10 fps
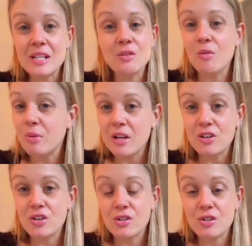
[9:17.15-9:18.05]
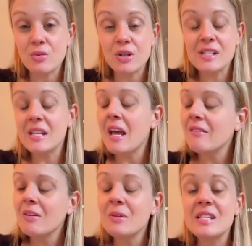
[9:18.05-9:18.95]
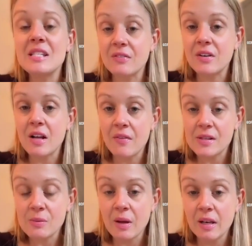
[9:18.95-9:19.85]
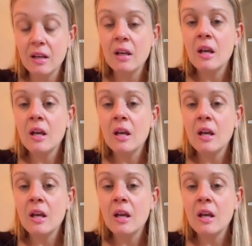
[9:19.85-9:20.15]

to replenish our stores, and everyone's different on this one,